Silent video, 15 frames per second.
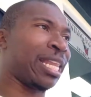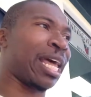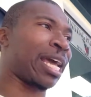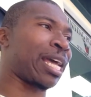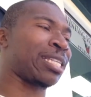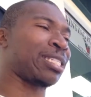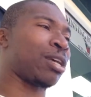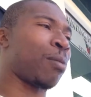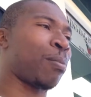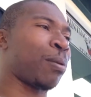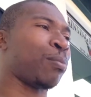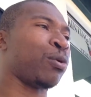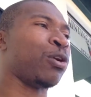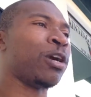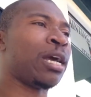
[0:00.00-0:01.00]
Like I tell
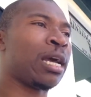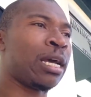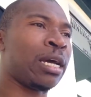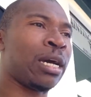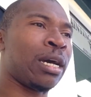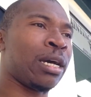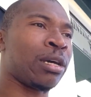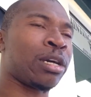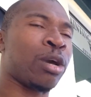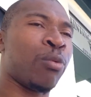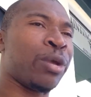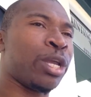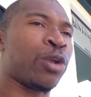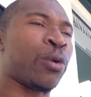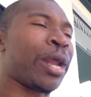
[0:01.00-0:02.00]
people, could
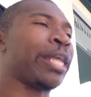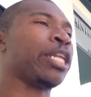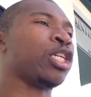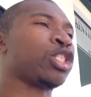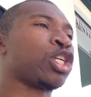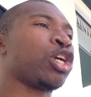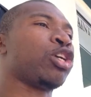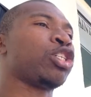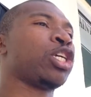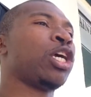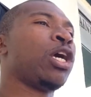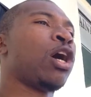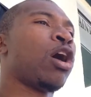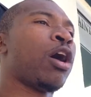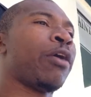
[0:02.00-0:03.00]
we grade the church
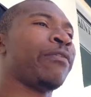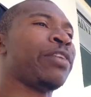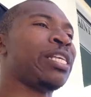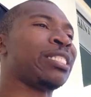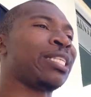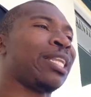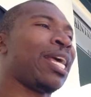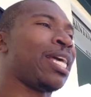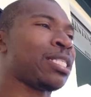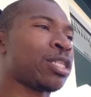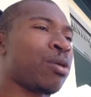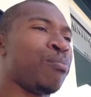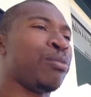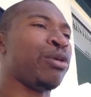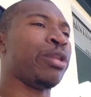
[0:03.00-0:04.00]
of its less
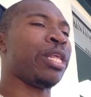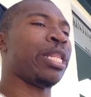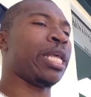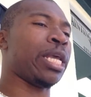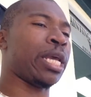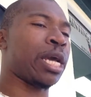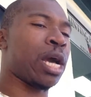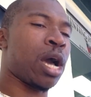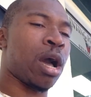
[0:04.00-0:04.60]
community